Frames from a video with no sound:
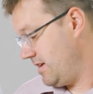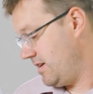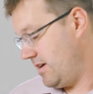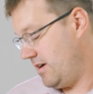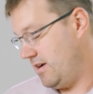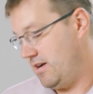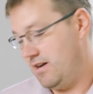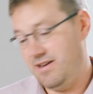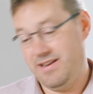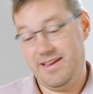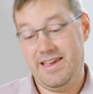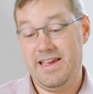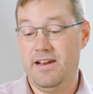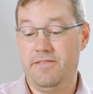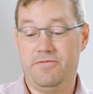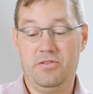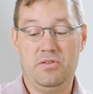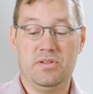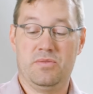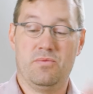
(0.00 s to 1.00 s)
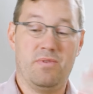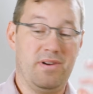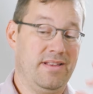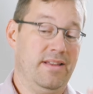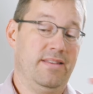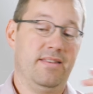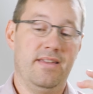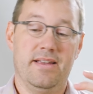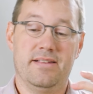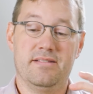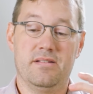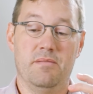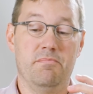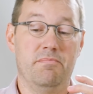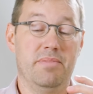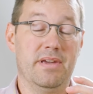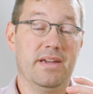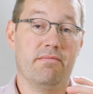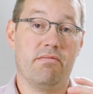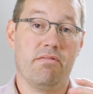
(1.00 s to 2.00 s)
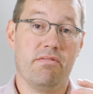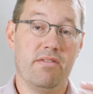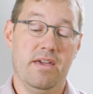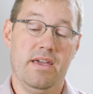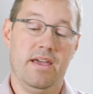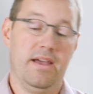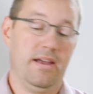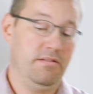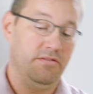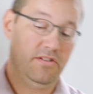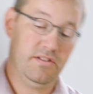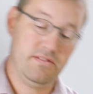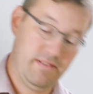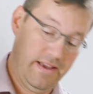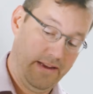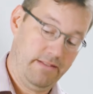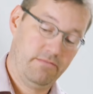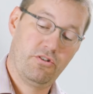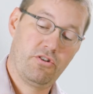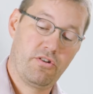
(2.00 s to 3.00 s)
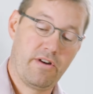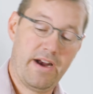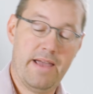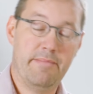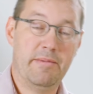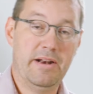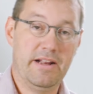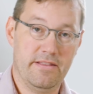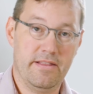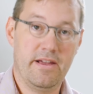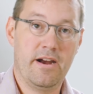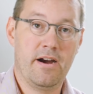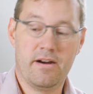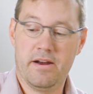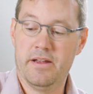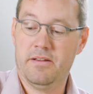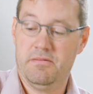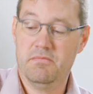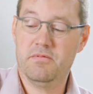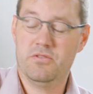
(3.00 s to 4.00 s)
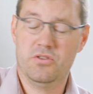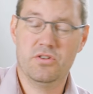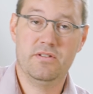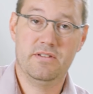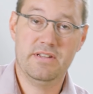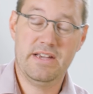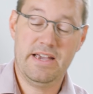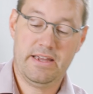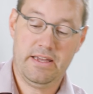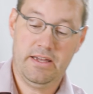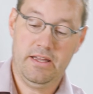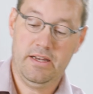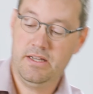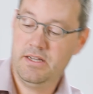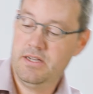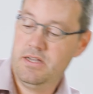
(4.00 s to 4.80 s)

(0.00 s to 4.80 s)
again, if you just wanted to take some big thing and just like cram it in there, it should take it.